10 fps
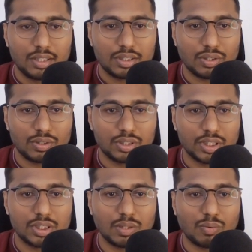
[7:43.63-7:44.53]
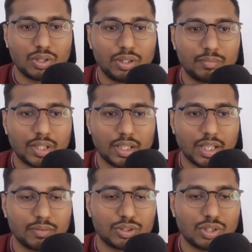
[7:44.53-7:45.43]
So this is the volume that
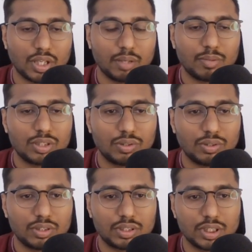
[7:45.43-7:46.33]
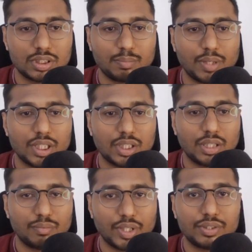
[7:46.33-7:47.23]
I was talking about. So this is the place
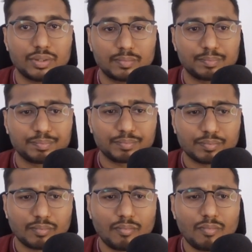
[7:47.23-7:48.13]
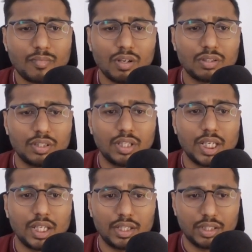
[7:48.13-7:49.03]
in which
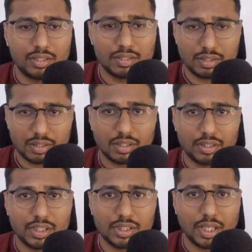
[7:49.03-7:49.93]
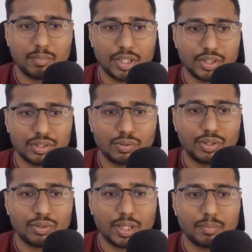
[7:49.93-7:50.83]
this image is going
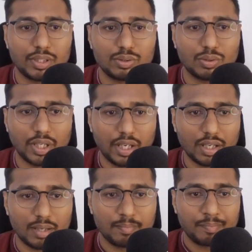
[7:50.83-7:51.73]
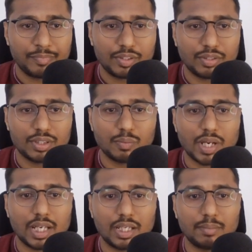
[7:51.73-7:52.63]
to keep its own data. So it's a
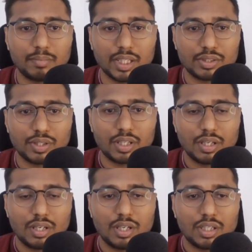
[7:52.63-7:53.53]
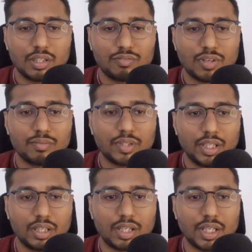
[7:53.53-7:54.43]
var lib mysql. Now from
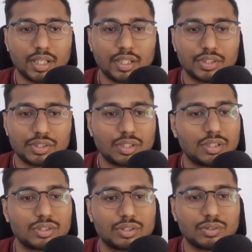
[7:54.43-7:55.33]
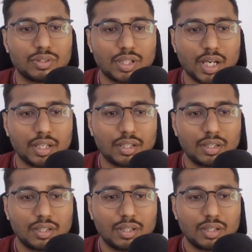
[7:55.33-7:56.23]
here I just understood that
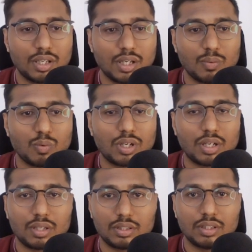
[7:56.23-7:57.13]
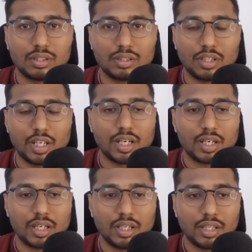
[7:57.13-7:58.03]
what the
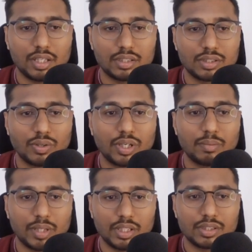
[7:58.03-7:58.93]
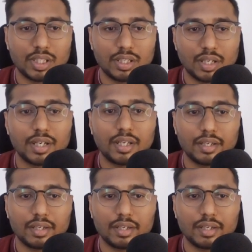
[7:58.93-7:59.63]
directory is going to be inside the container.